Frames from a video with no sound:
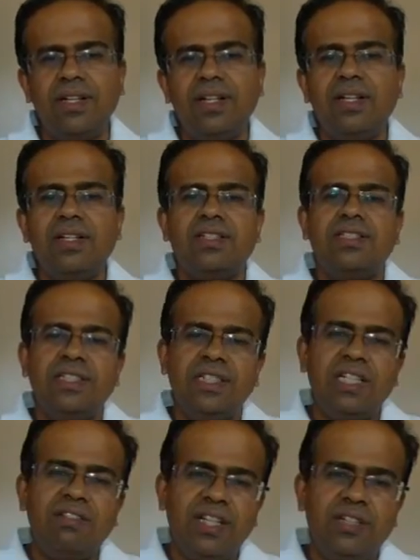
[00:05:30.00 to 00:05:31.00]
Single
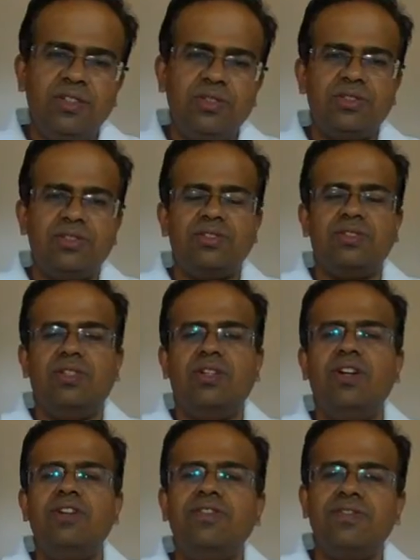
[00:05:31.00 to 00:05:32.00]
values
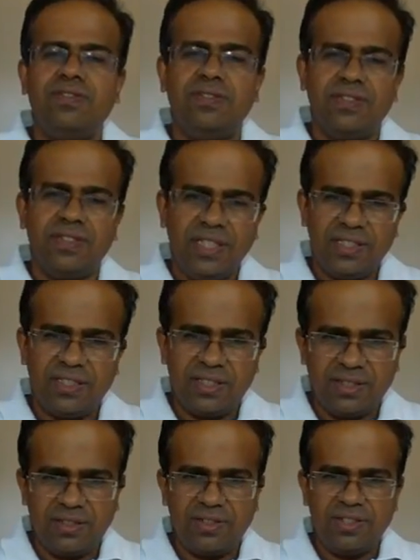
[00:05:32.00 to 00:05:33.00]
of this
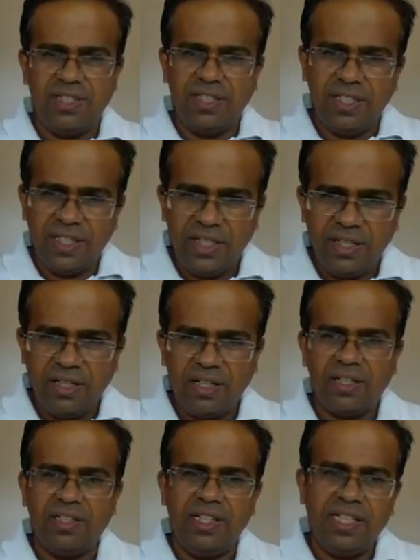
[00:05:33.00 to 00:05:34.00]
CEA are
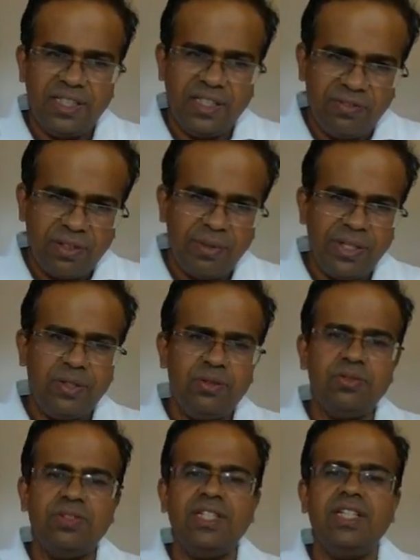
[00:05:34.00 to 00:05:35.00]
less informative
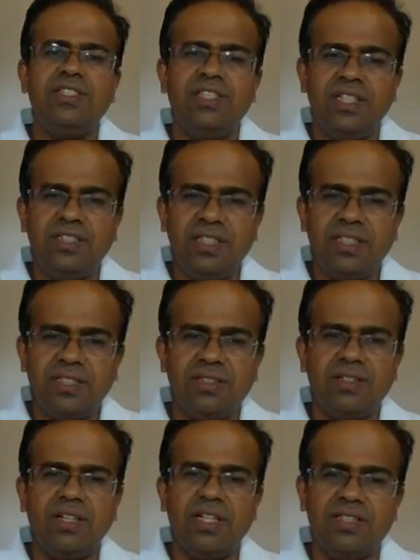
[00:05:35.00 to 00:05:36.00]
than changes
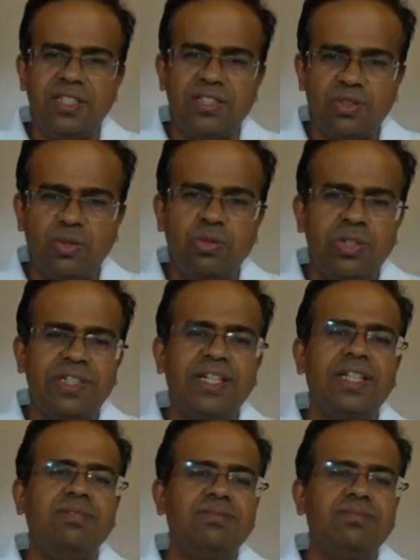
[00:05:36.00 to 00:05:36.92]
assessed over time.